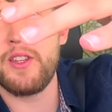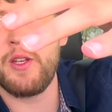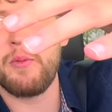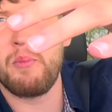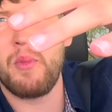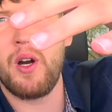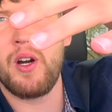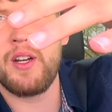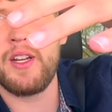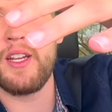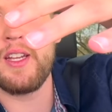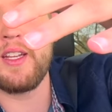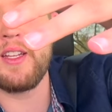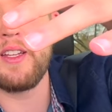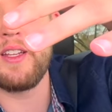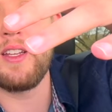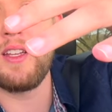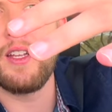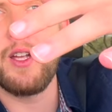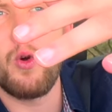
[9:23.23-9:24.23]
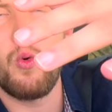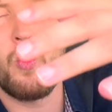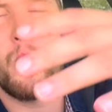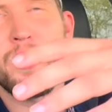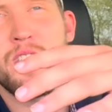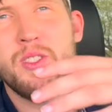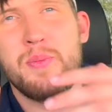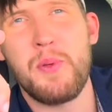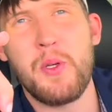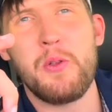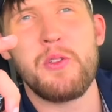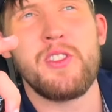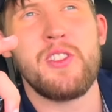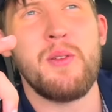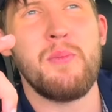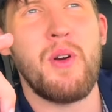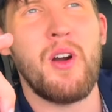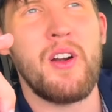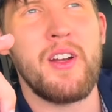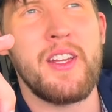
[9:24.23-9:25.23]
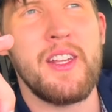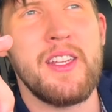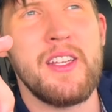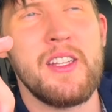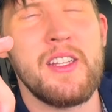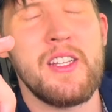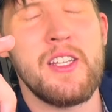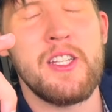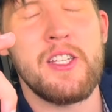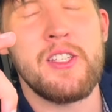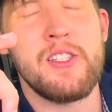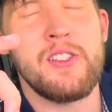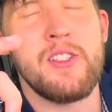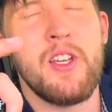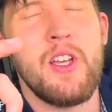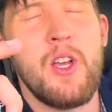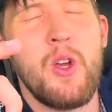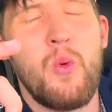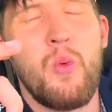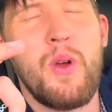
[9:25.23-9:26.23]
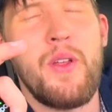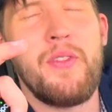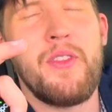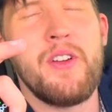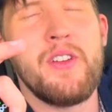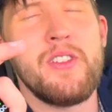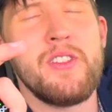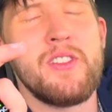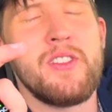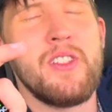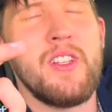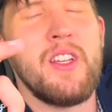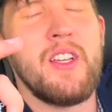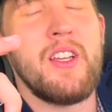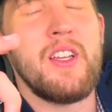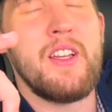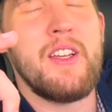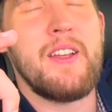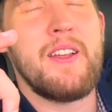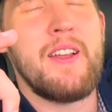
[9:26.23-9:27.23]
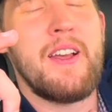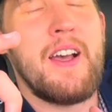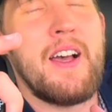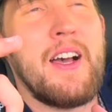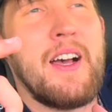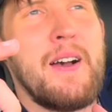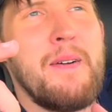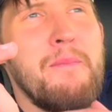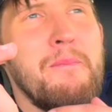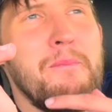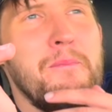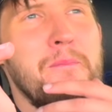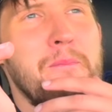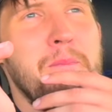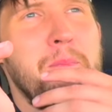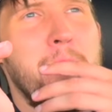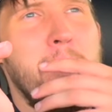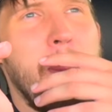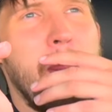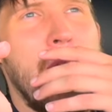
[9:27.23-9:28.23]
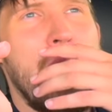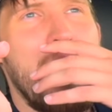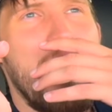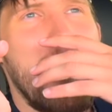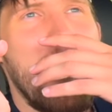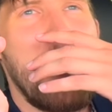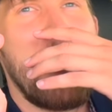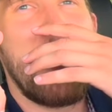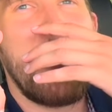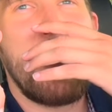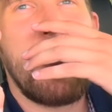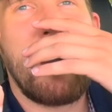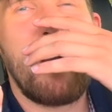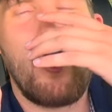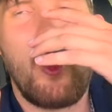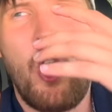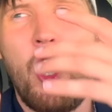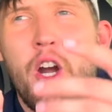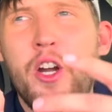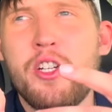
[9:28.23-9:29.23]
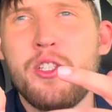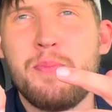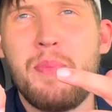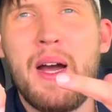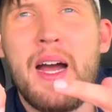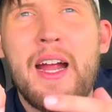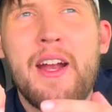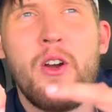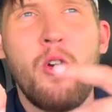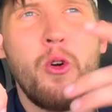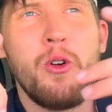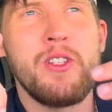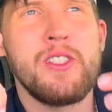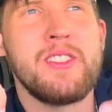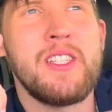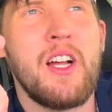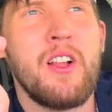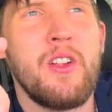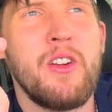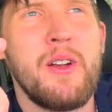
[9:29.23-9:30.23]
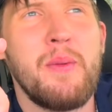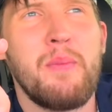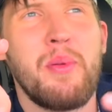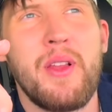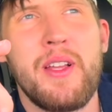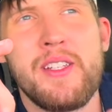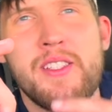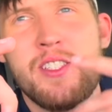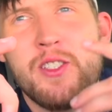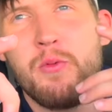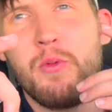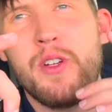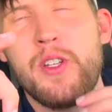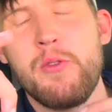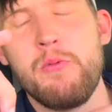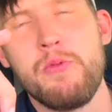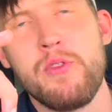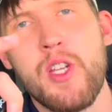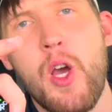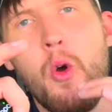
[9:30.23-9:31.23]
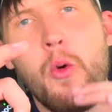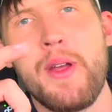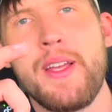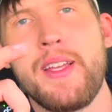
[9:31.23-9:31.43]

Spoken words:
the market. What spooks the market is when there's a large buyer or seller in places where you don't